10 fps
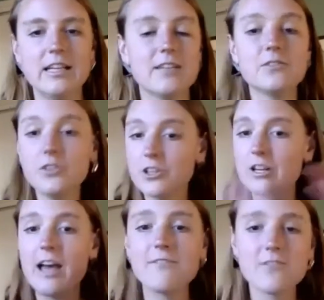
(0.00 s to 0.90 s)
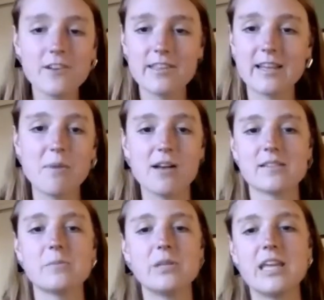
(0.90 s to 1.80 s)
learn everything it
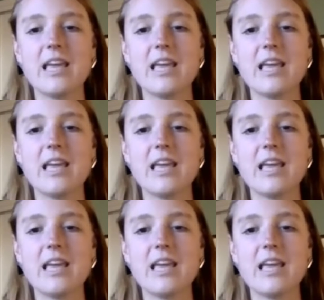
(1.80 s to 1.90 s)
possibly